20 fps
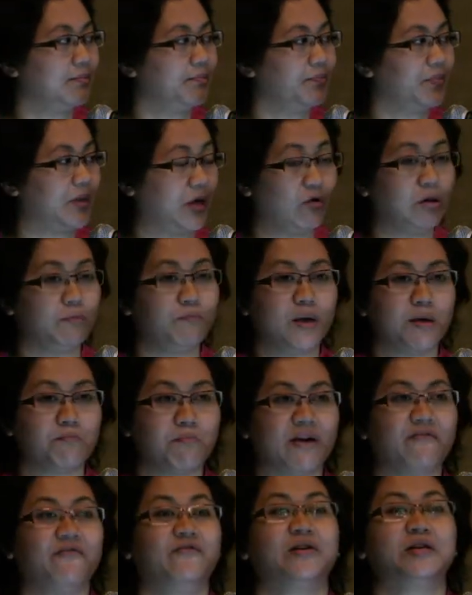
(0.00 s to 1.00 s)
will be
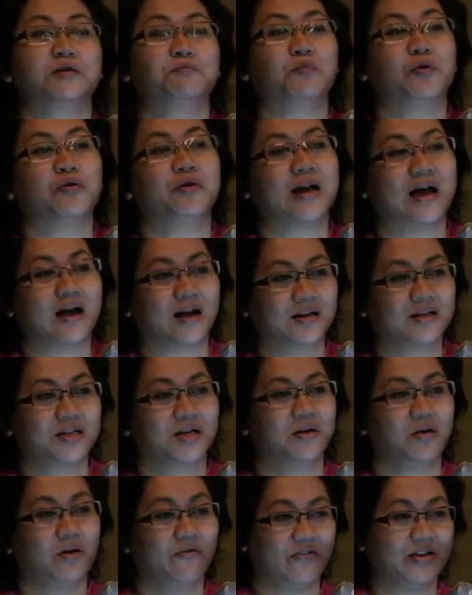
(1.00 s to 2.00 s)
my first product
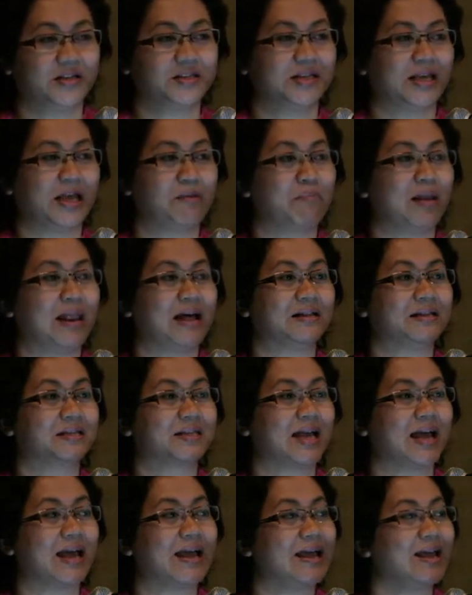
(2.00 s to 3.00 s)
of SK
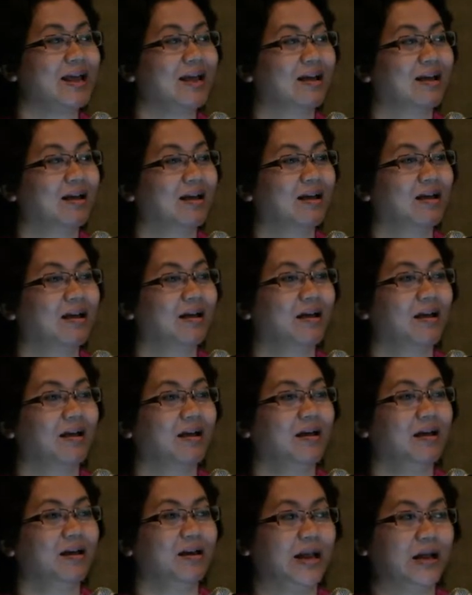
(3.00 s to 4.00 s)
Melansai
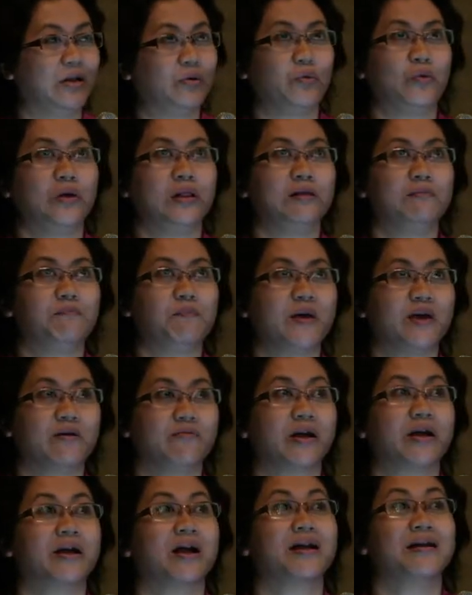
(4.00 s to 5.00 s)
that will be
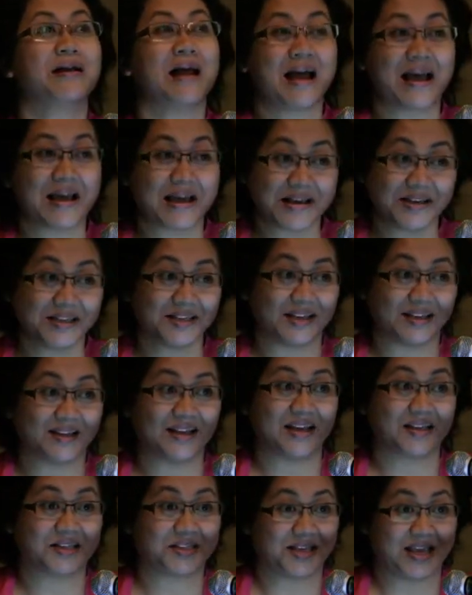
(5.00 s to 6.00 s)
recognized in
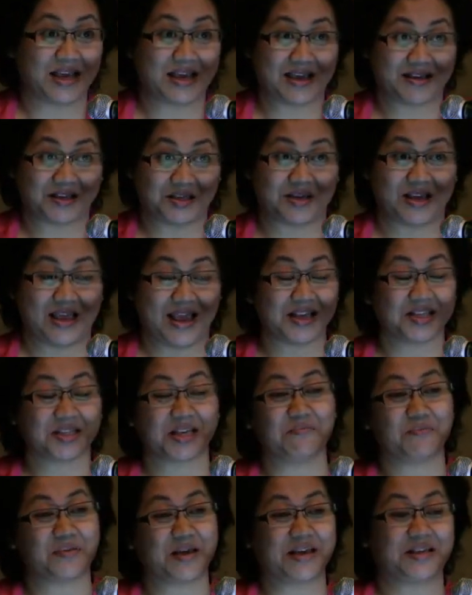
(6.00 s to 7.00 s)

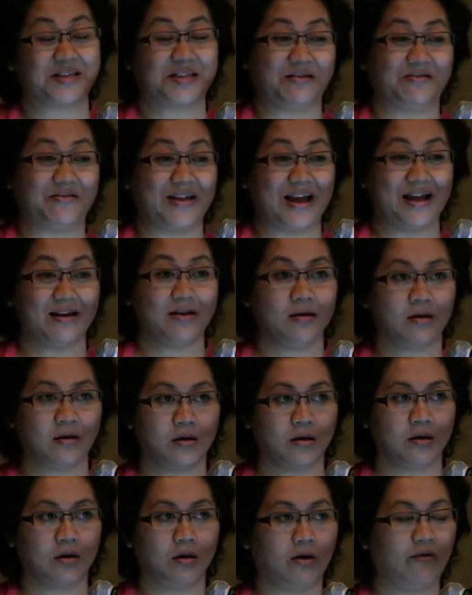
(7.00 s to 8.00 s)
SMK Syrian.
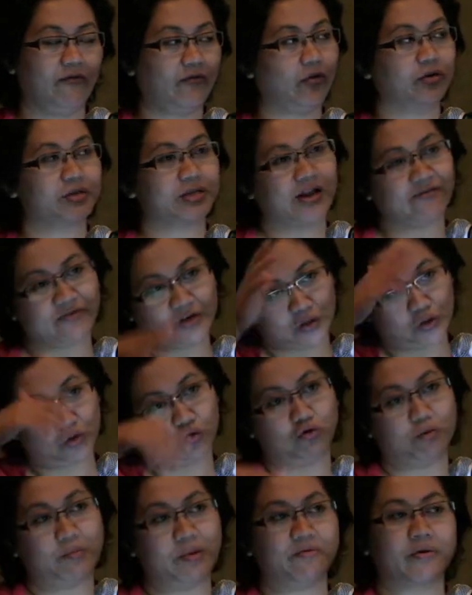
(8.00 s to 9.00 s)
Of course, every
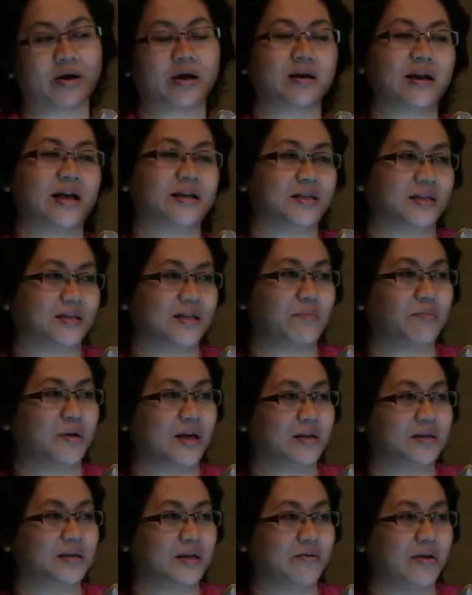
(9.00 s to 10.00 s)
school will be recognized as
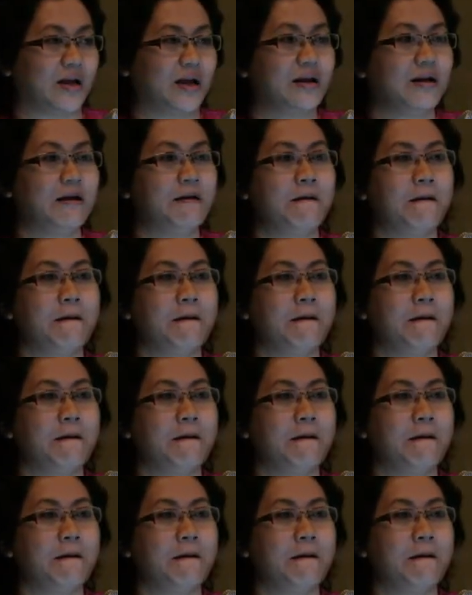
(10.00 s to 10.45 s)
SMK Syrian.